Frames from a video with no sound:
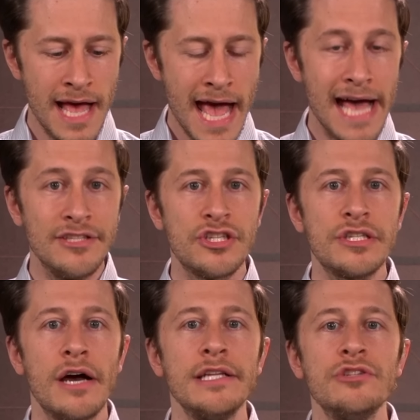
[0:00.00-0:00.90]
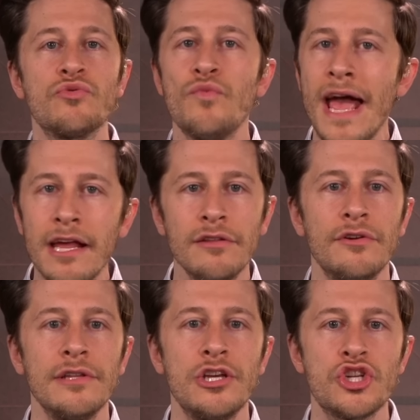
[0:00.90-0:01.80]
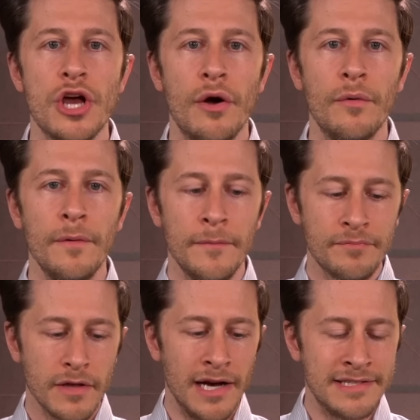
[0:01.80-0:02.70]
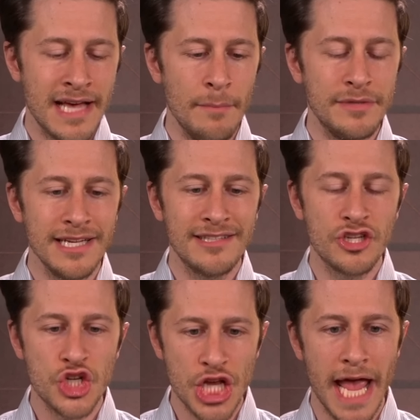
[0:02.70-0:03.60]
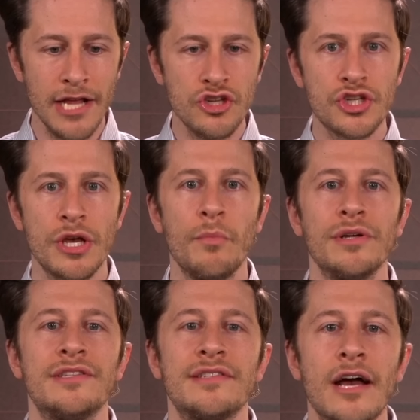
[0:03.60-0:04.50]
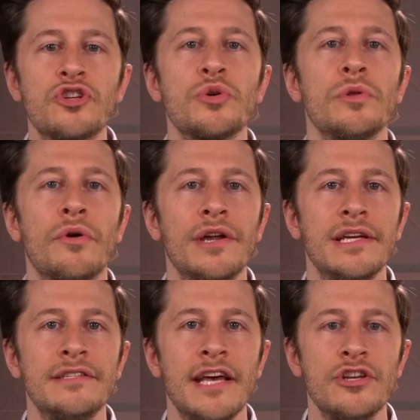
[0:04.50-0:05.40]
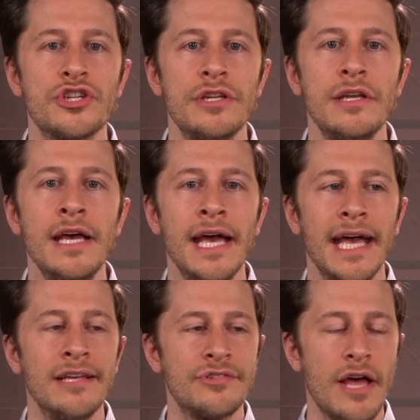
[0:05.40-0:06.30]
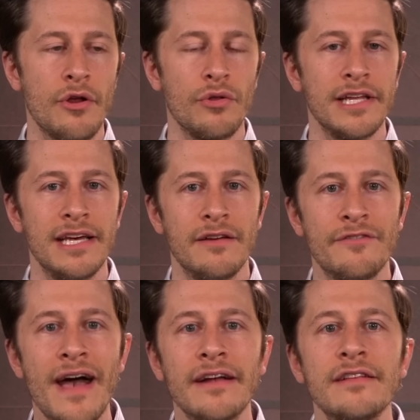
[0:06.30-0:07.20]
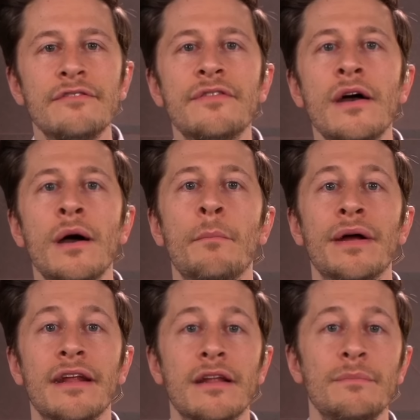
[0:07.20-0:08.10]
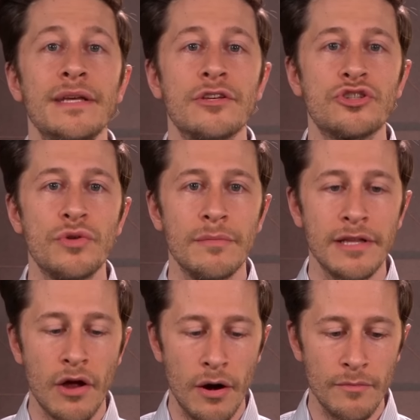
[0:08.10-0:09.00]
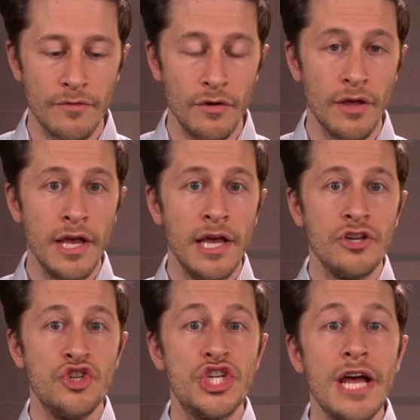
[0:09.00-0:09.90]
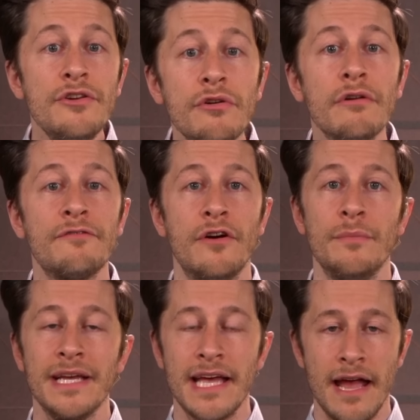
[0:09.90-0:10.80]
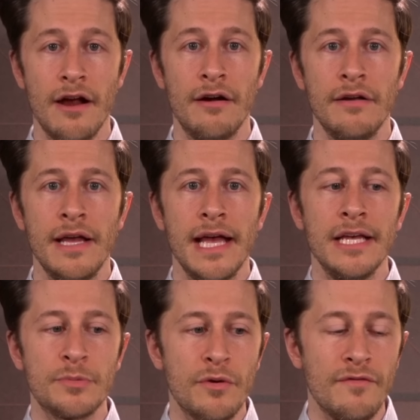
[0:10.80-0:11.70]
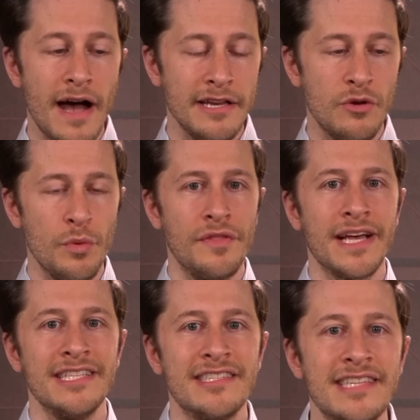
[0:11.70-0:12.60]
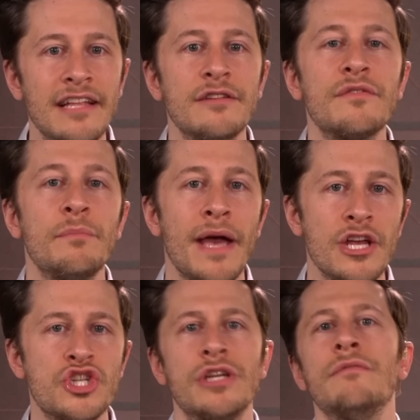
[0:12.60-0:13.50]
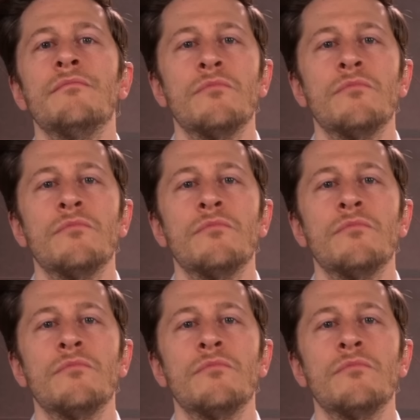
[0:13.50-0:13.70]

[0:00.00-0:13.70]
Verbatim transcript: And studies regularly show attempting to change someone's sexual orientation is not only ineffective, but it can be extremely harmful. Gender affirming care is provided with the consent of the patient,